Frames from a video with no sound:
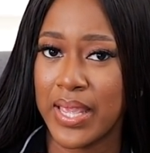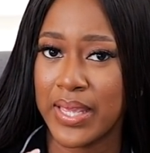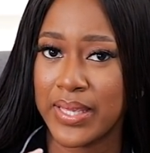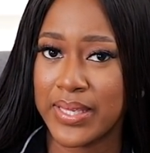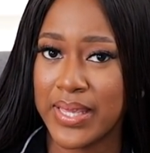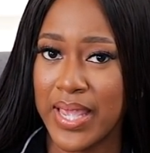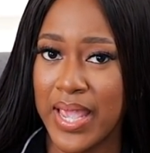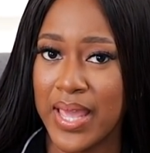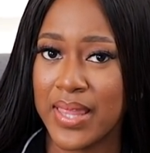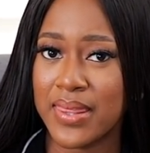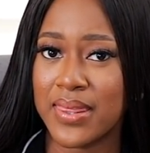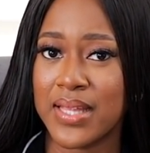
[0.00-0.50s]

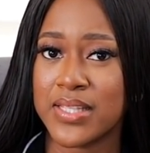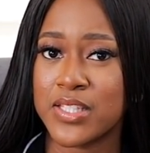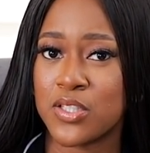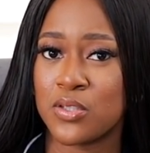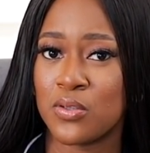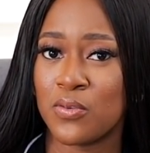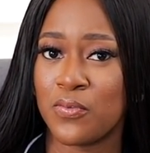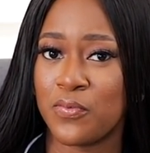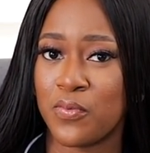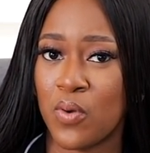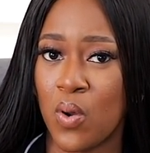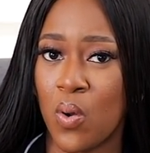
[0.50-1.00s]
Again, that
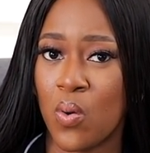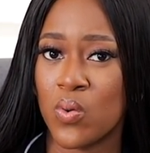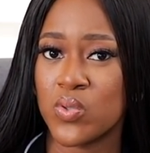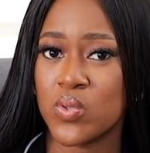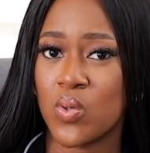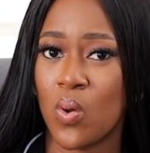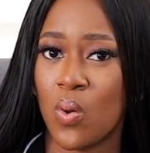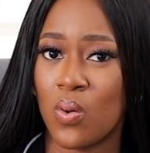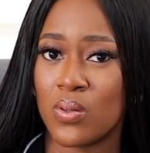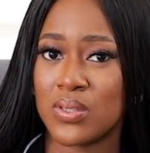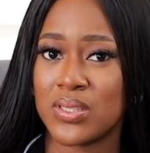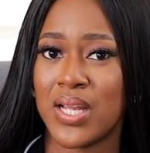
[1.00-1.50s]
still
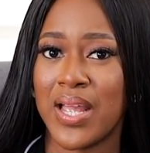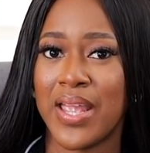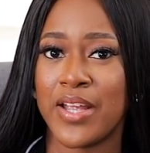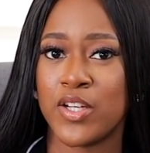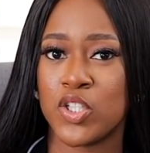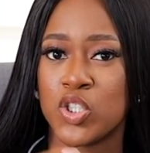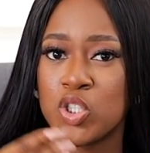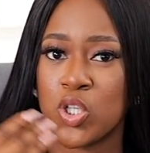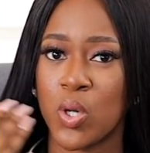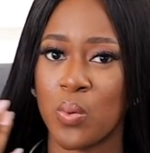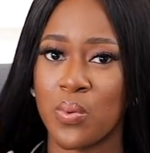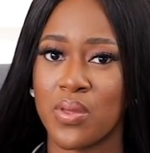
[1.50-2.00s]
falls under
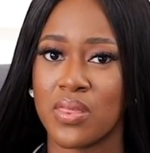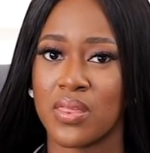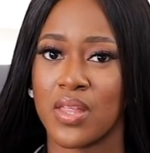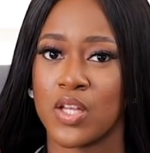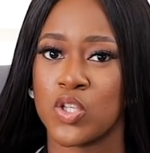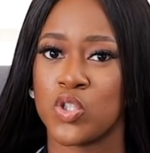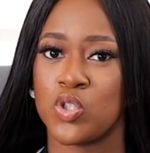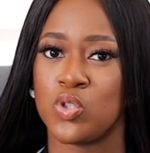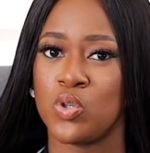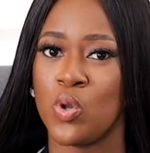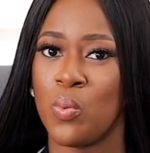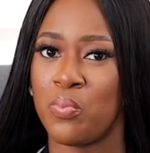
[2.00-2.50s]
ensuring
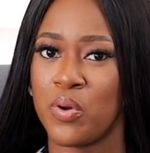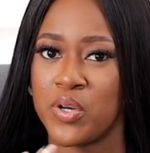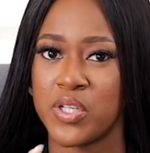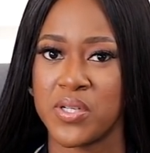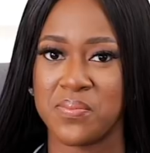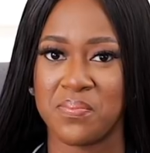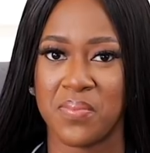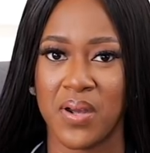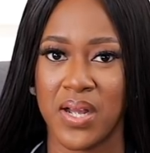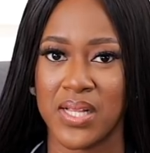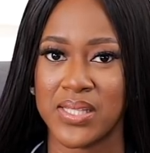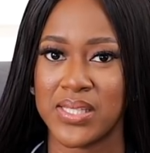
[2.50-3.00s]
that no
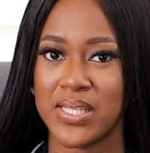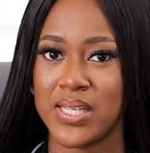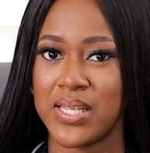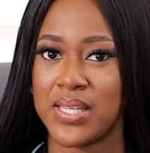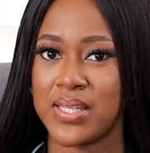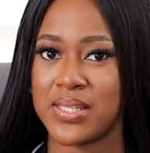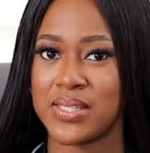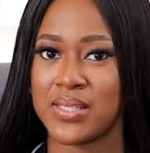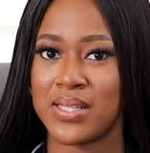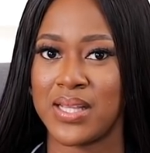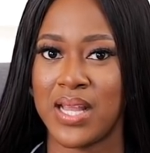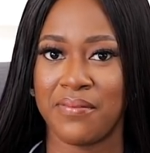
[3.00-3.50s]
body part
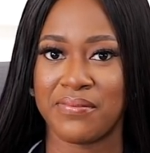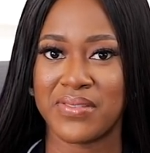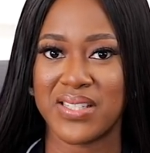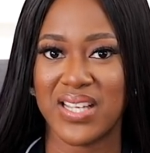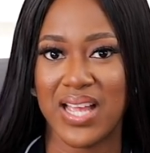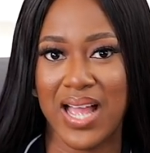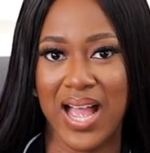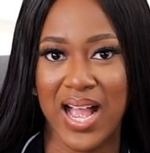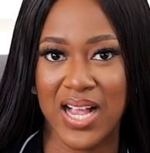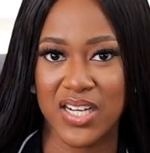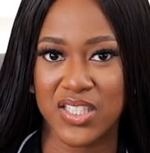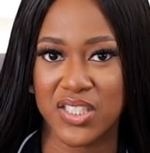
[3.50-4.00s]
is left
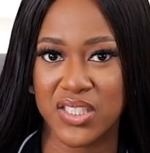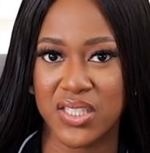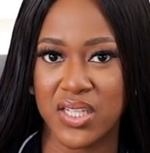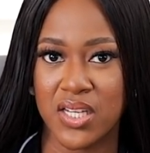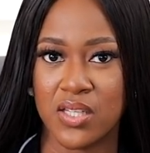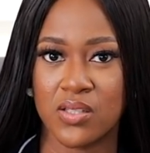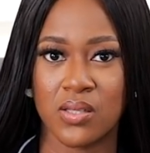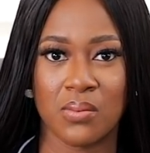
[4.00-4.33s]
ashy.